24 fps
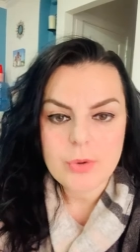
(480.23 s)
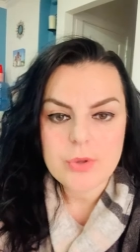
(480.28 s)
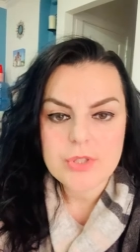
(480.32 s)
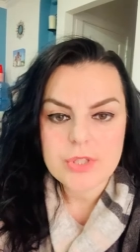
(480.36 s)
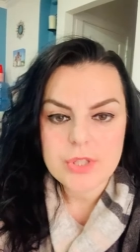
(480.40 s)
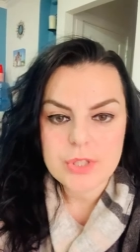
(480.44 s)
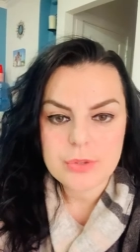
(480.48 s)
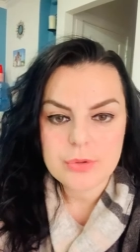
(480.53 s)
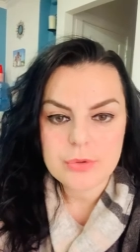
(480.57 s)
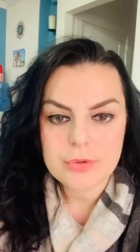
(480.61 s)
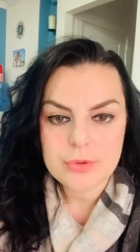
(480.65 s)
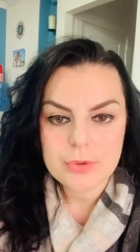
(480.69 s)

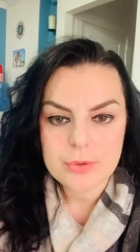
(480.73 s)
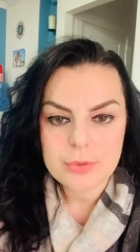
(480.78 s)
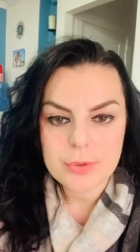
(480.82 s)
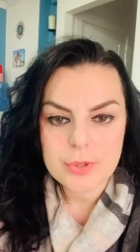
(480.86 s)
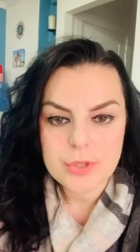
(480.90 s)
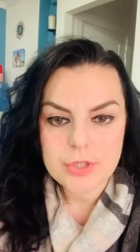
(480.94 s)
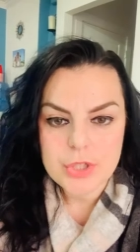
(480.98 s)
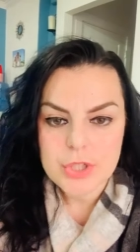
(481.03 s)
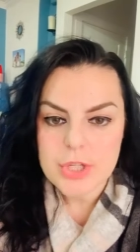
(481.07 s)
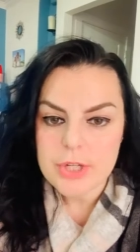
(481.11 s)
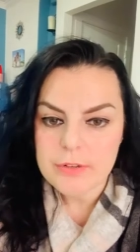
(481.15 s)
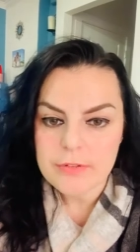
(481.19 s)
into
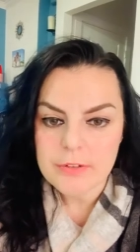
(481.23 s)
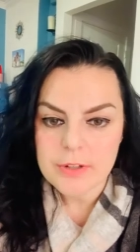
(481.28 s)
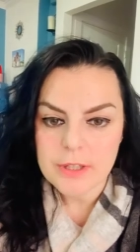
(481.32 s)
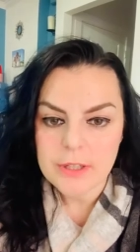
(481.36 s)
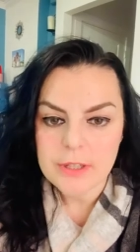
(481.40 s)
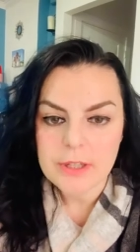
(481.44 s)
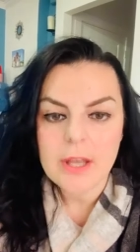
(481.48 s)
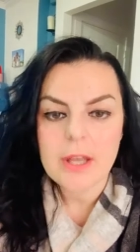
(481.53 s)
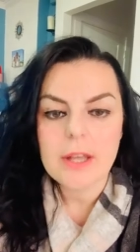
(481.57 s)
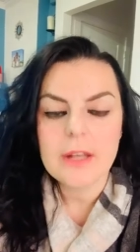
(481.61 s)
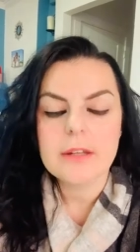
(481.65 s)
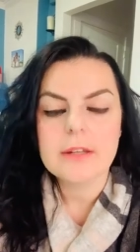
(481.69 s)

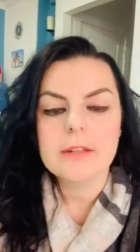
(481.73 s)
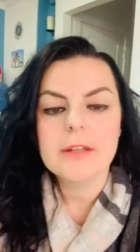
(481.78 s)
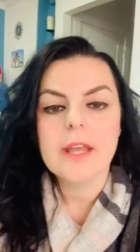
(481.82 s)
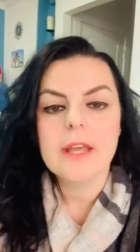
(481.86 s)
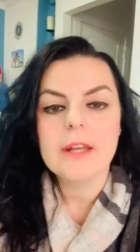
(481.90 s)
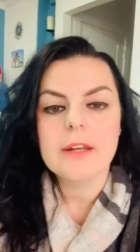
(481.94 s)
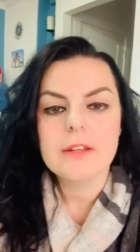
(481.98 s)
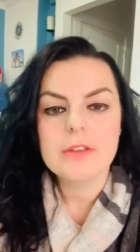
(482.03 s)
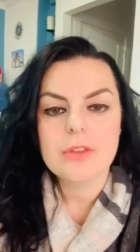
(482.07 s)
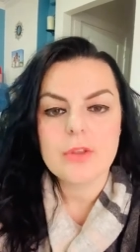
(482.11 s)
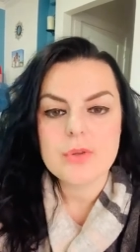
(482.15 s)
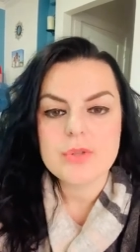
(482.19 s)
achieving and
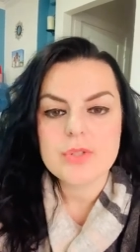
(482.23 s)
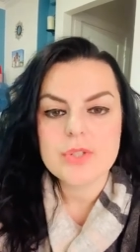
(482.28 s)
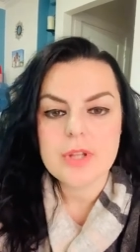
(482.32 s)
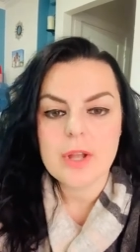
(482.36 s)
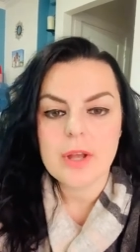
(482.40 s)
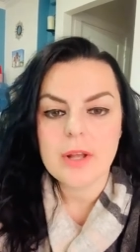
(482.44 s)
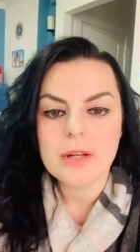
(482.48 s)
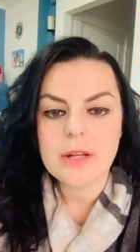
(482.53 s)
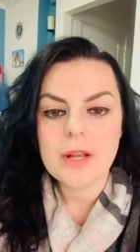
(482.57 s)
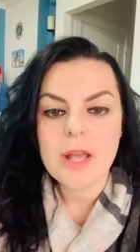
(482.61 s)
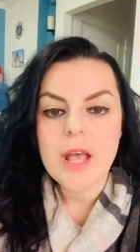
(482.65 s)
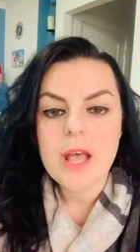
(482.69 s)
getting those
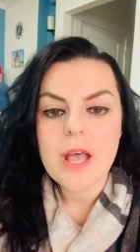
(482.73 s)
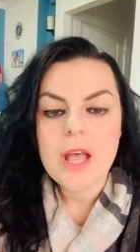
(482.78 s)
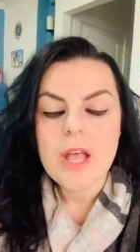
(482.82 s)
done.